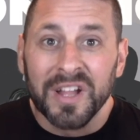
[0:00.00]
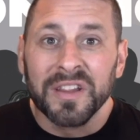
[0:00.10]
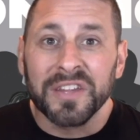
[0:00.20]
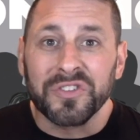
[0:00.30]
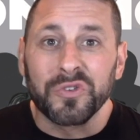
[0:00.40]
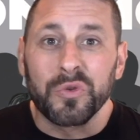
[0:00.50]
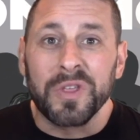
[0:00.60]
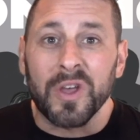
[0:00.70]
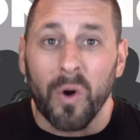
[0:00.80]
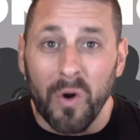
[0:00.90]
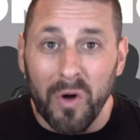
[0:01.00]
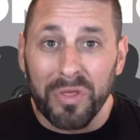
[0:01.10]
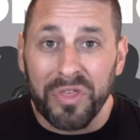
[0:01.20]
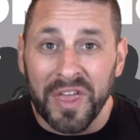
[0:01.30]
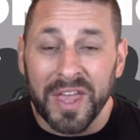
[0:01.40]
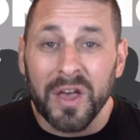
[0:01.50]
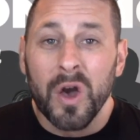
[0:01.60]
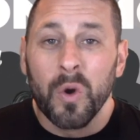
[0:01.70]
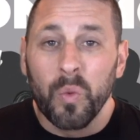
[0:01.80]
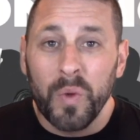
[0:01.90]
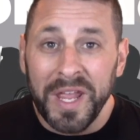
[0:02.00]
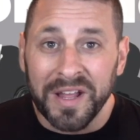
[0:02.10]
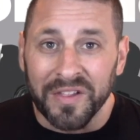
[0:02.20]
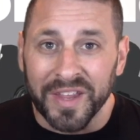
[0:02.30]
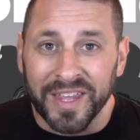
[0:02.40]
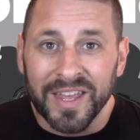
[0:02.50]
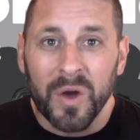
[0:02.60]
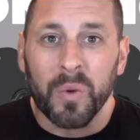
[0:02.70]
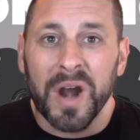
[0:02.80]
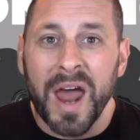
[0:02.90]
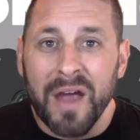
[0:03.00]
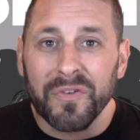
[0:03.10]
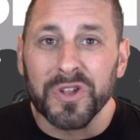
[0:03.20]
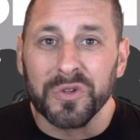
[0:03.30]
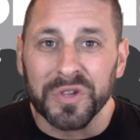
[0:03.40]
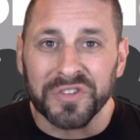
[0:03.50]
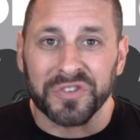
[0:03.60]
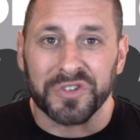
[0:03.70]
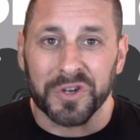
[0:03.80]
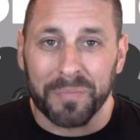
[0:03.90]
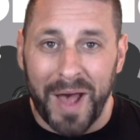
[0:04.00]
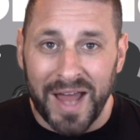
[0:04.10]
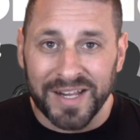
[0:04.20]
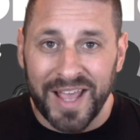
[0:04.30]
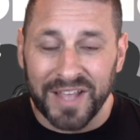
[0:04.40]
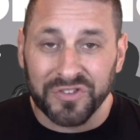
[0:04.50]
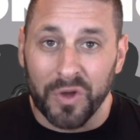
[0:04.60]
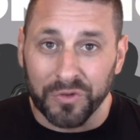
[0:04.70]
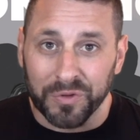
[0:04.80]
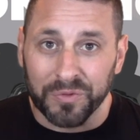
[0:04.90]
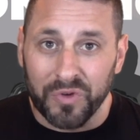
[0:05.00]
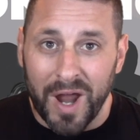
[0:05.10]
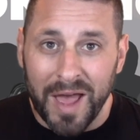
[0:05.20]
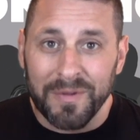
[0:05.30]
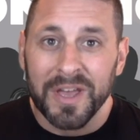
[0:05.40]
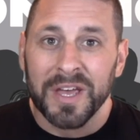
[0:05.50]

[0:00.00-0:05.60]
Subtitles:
Listen to the whole thing weekly. Wherever you listen to your podcast, go subscribe.